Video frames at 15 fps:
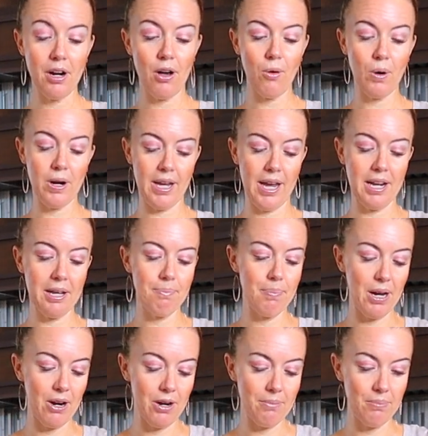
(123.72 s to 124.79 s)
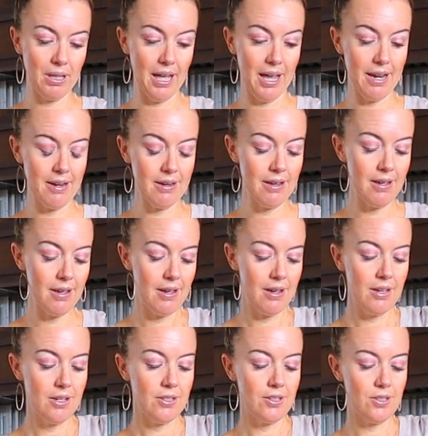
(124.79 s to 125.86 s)
organic berry blend.
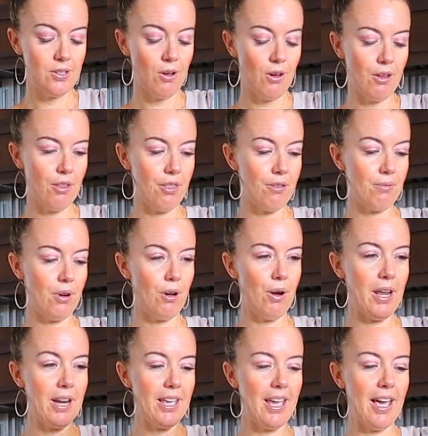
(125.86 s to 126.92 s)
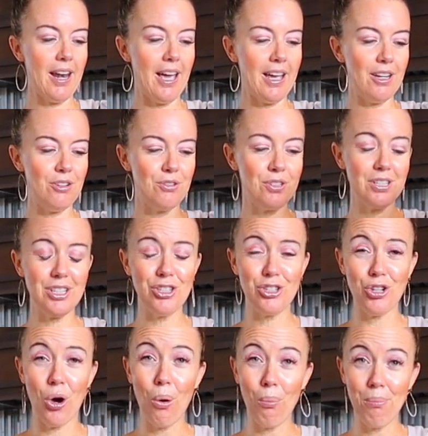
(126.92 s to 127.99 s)
So I'll throw, and again, I usually
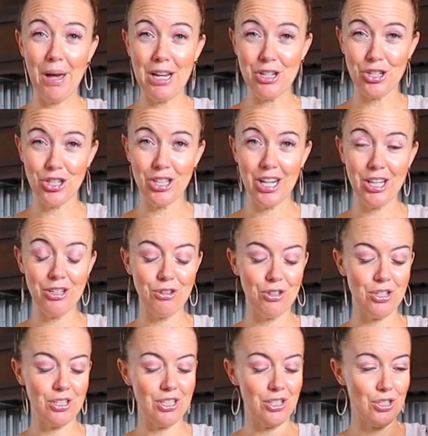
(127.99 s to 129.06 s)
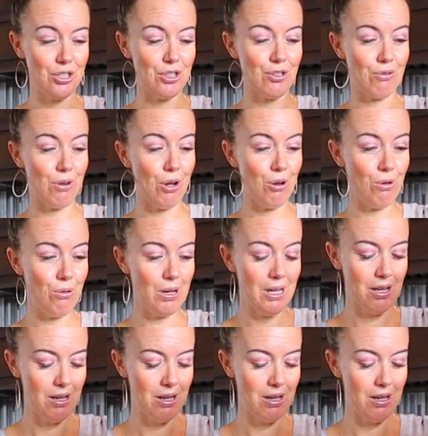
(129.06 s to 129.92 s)
don't measure. I usually just throw